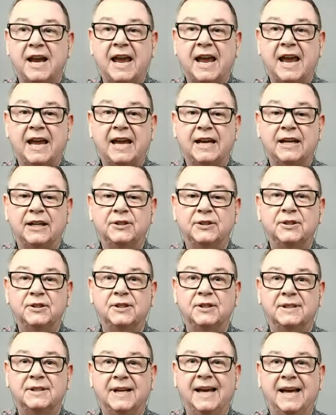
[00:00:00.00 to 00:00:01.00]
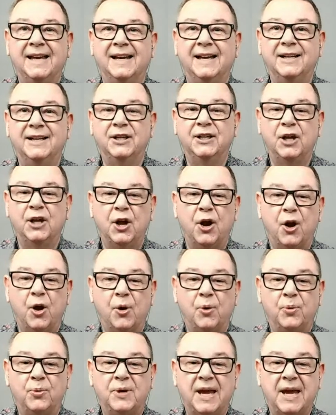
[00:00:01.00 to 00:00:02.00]
and
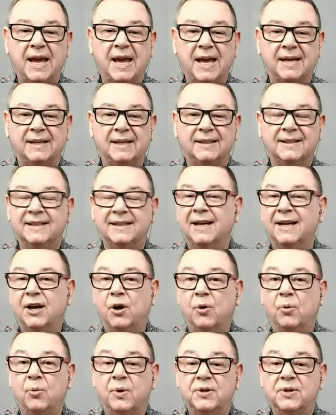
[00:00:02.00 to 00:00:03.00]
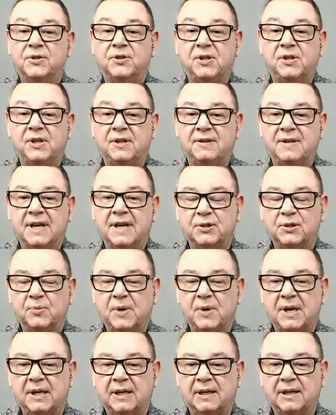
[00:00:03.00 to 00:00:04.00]
okay, we'll see you next
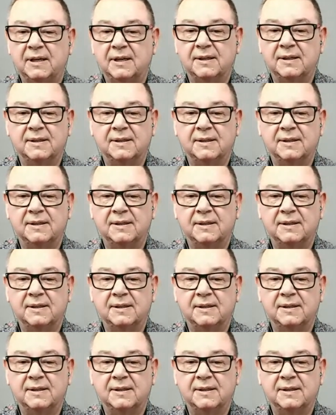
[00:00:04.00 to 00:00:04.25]
week.